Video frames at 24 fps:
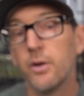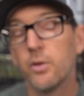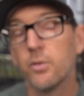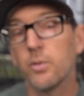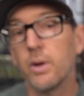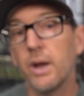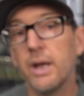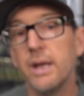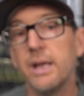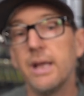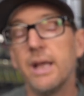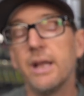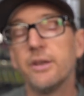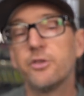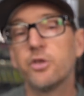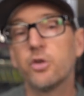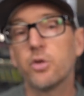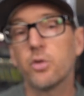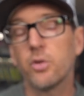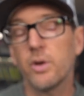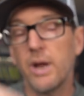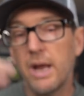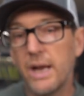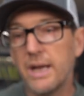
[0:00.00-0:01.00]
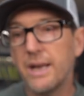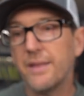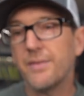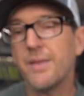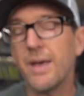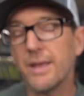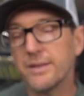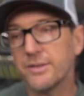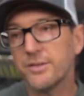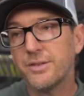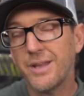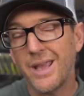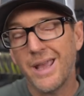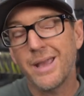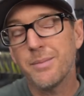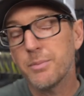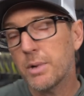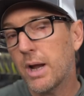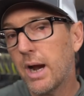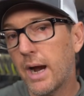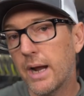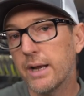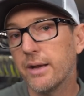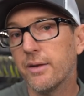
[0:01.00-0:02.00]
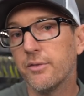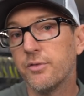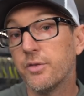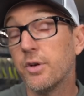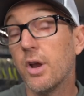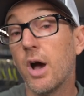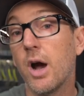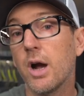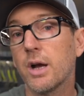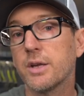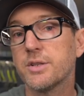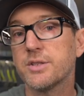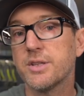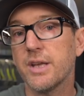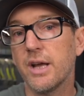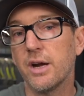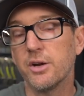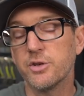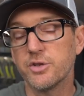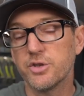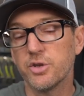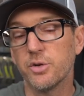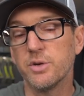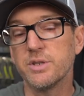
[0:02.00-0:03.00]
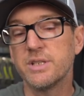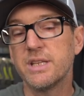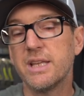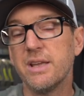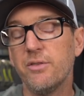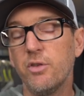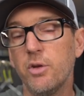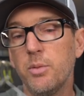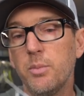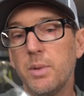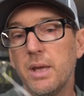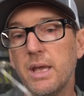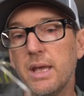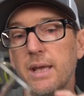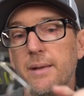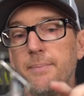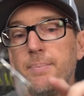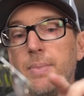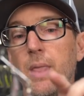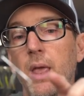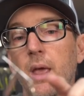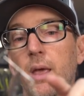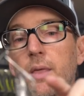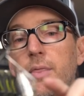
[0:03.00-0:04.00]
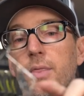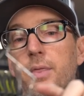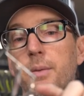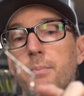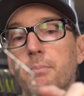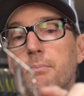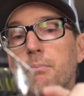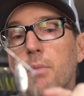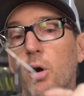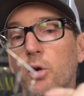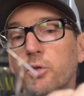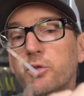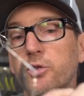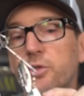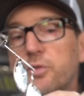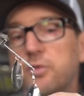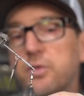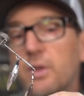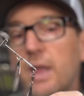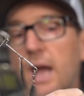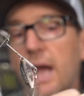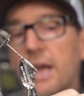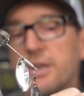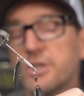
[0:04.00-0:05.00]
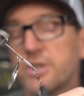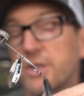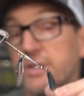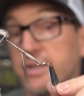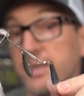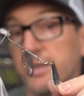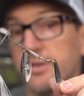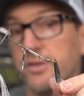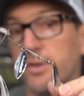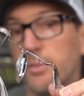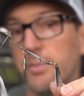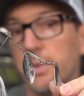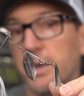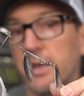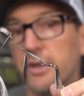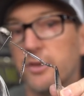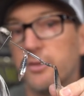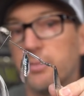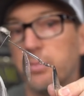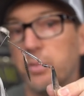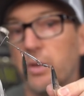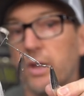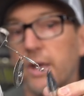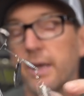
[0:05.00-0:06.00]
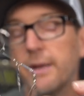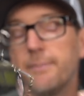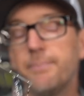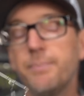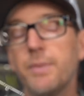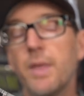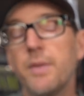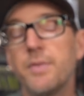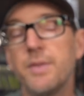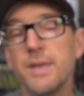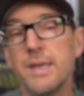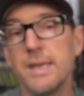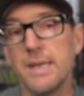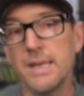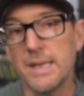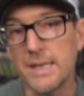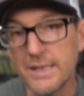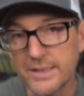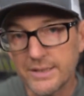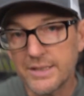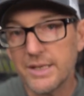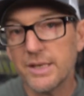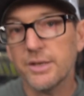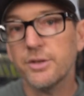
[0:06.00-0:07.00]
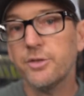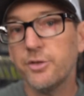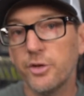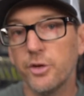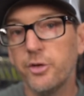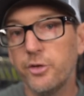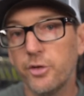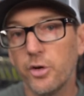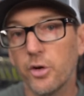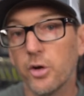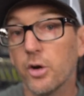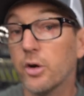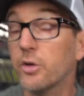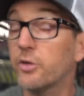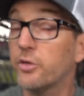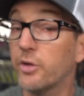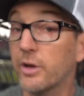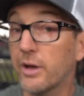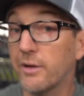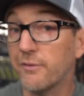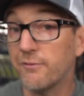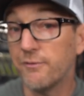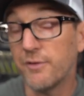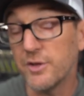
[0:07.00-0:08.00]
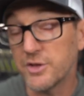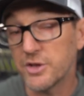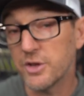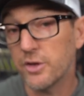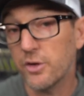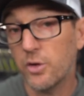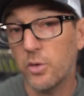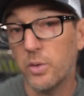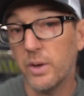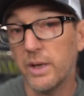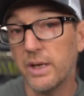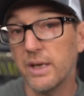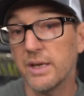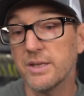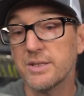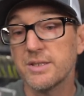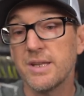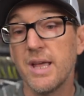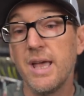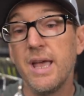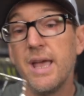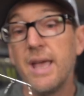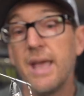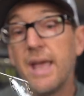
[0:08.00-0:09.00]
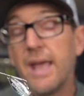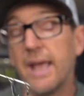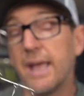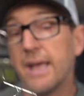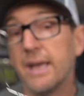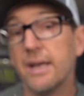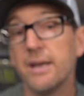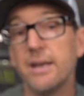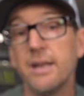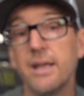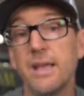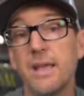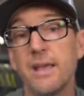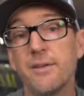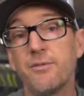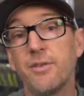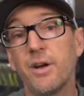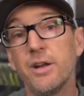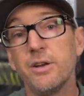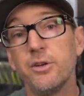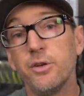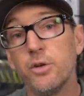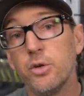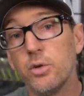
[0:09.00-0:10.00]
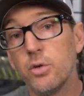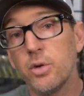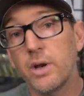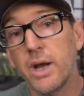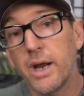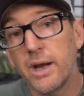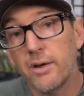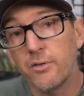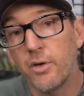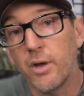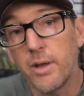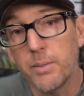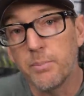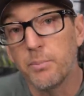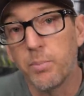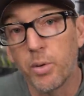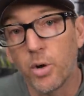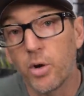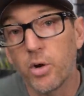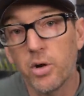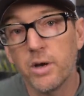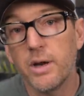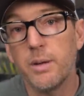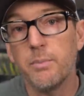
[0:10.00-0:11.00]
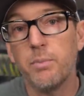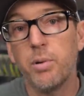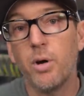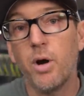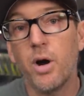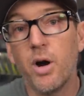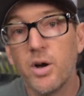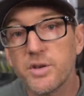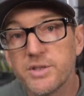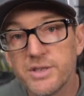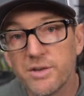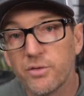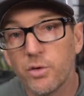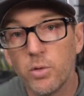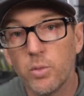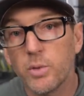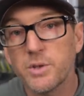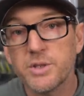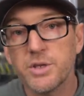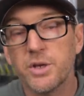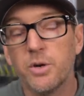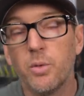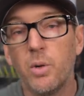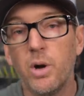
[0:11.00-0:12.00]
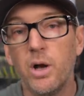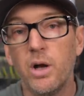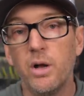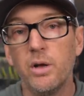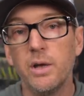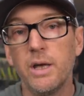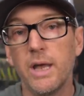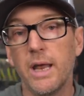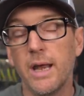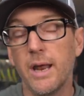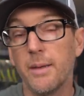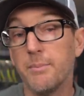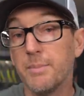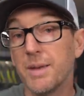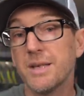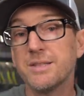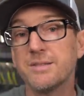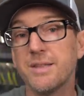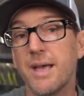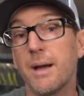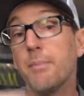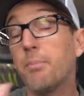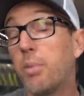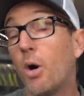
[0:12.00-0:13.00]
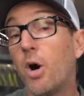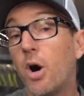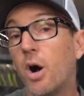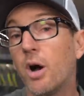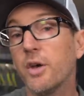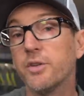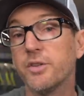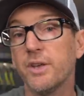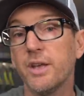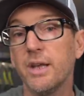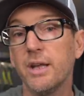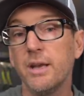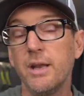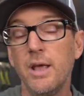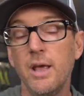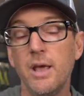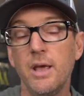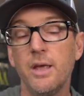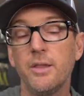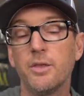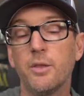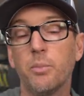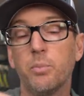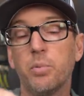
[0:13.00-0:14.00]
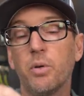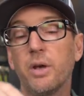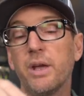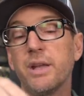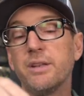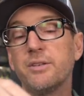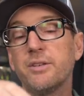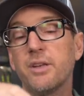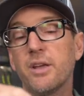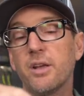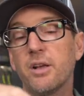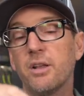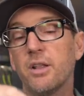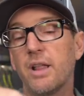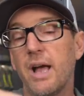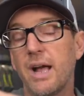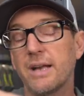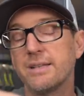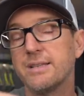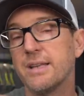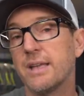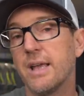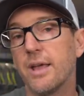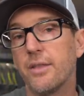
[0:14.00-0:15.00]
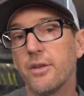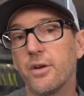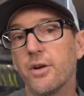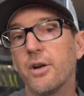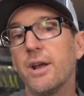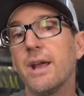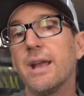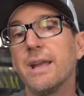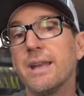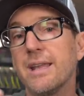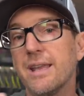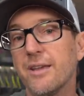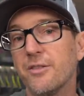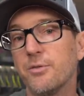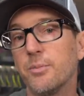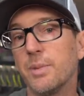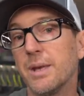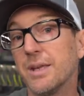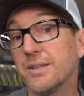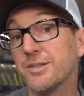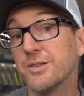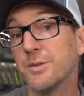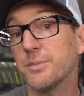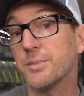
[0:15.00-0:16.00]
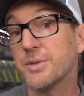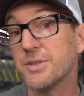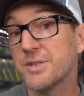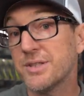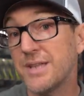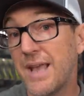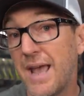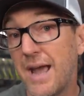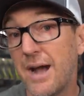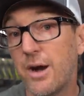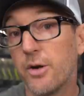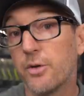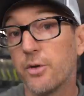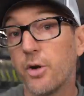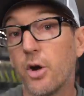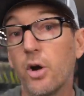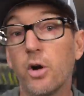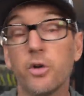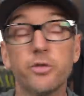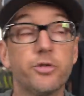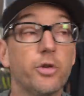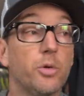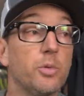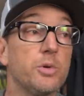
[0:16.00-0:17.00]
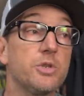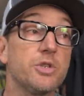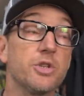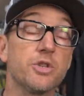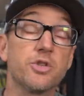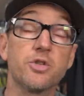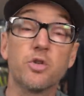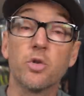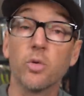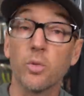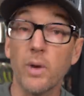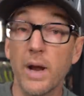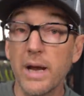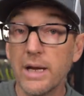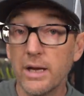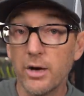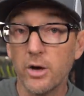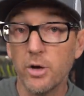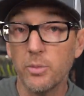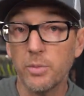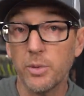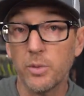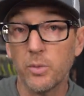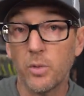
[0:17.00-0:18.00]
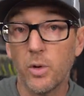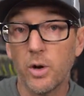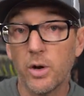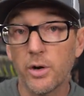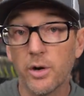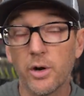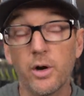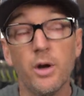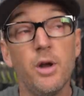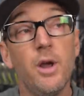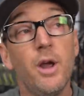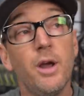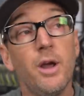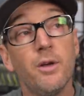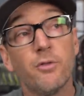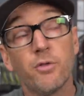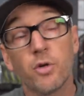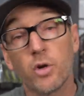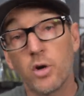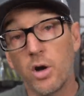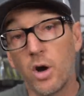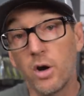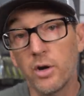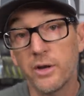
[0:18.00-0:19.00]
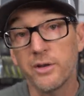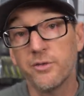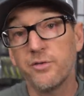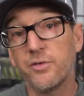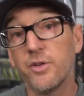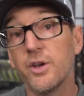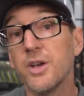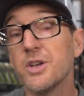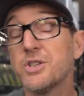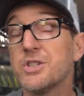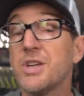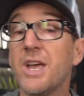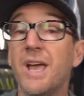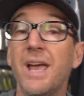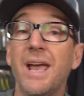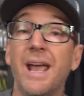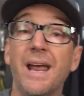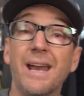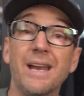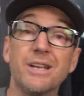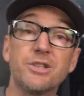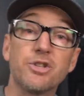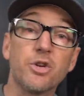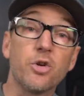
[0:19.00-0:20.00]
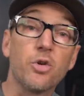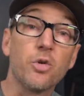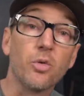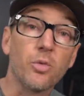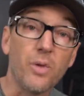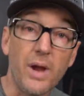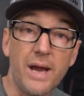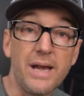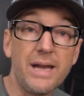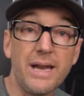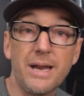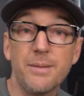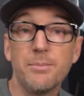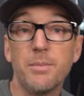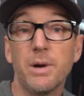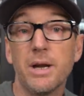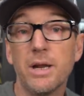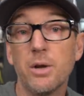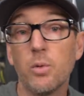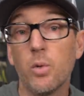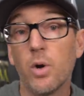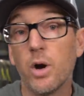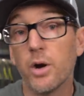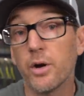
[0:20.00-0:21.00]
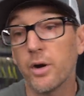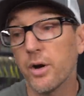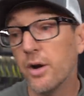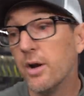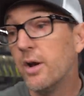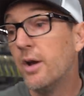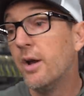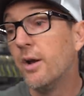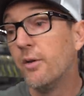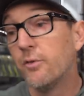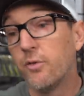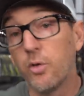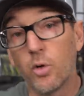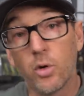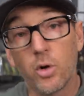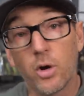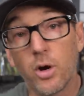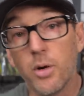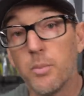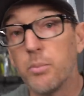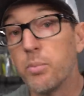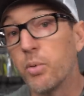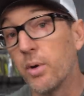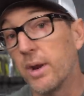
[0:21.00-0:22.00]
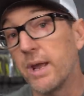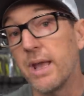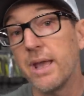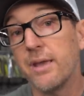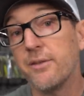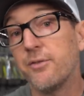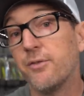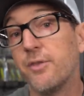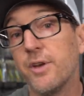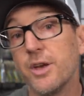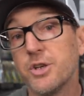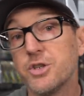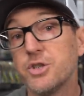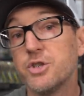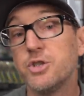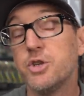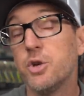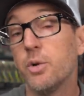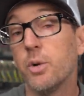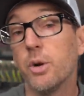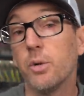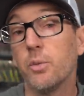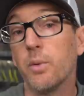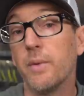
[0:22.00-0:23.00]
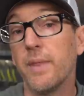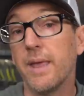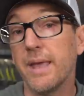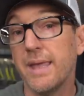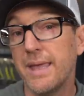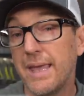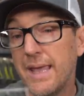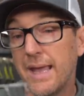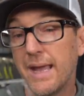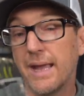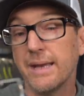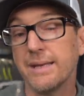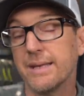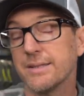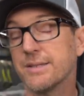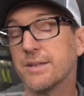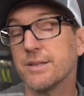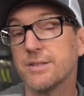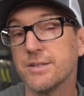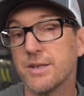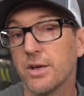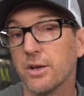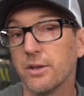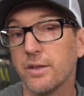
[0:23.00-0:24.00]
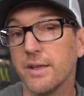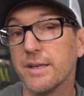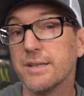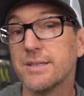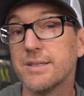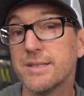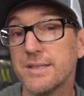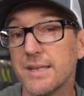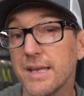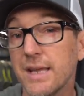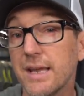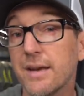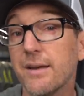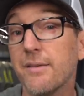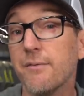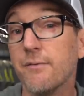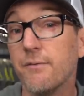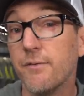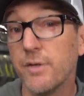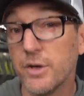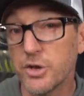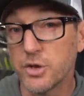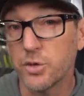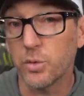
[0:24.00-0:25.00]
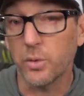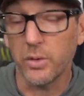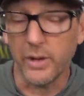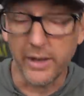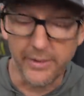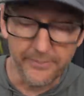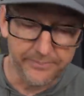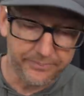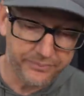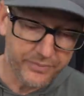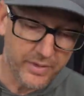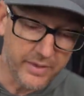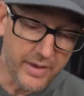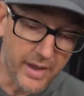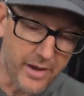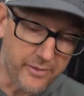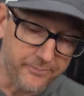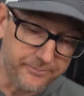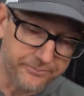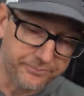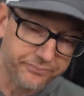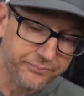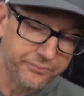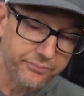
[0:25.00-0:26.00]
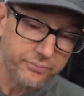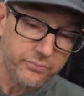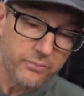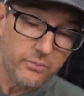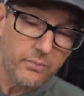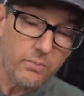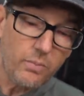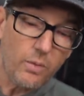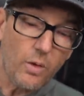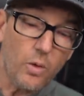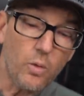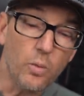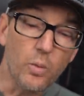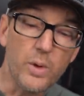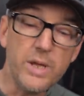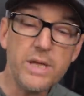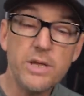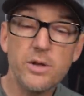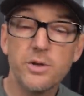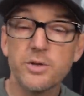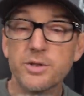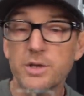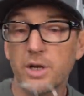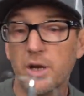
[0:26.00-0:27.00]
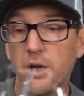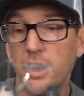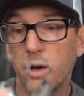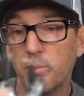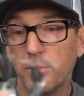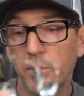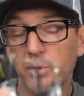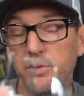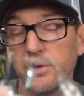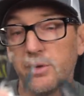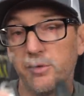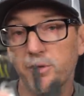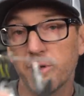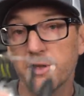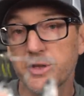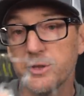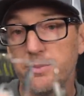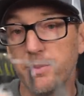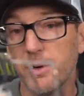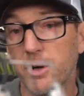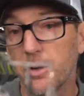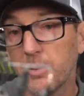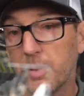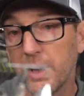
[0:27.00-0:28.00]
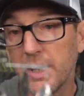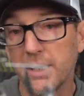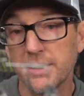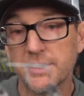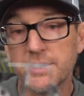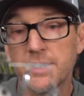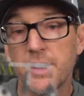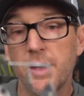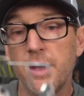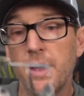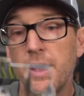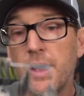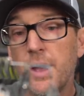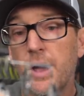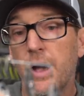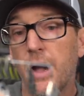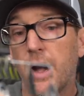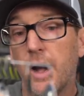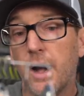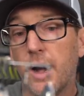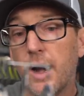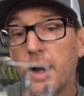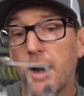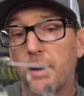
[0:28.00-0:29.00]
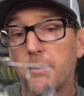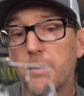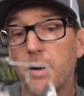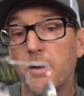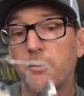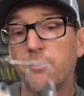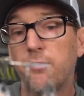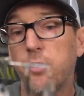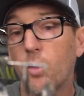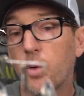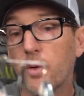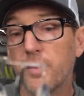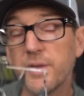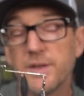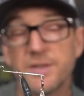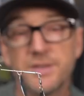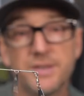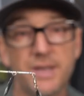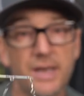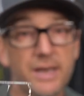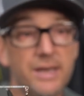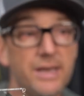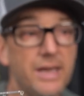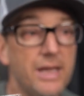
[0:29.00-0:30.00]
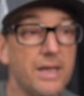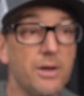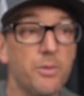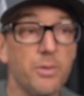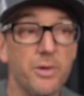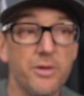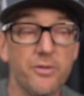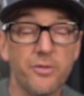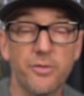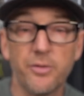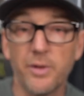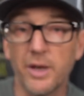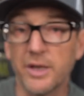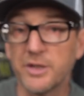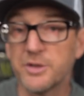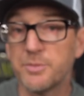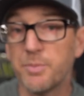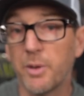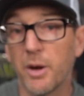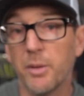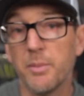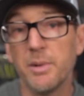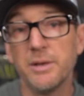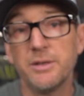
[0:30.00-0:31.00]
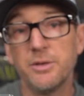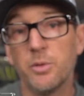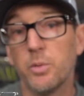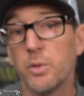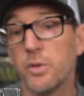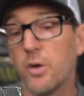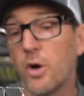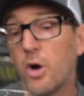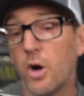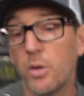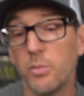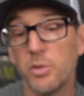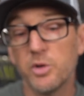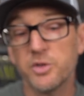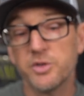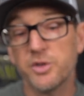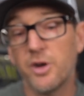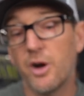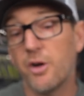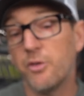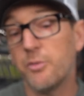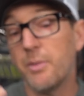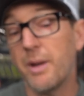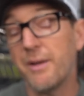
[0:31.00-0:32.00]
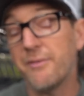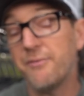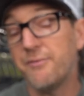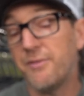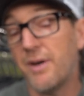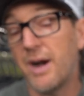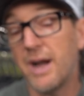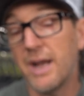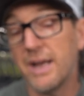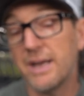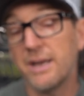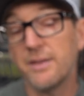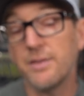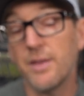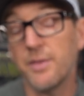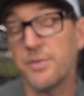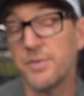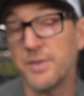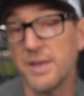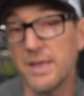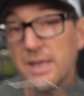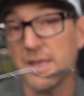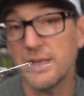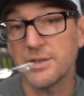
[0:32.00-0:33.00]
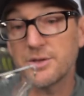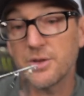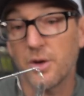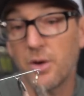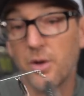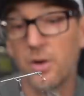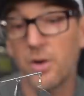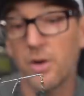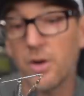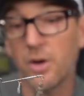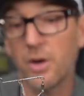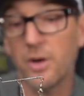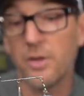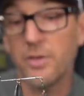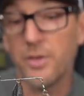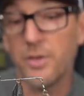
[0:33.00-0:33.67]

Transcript: right? It's creating that same kind of knock sound. So it's giving me the most flash because it's the biggest blade, the easiest to turn so I can fish it the quickest, and if I do kind of a burn and pause every once in a while and I mix that pause in, the blades can clack together and give me some sound also, which is great in open water for calling fish and it's great in muddy water for bringing fish to it when they can't necessarily see it visually. Now, we use a couple different spinner baits um, for this technique. We've experimented with almost all of them. I find that these are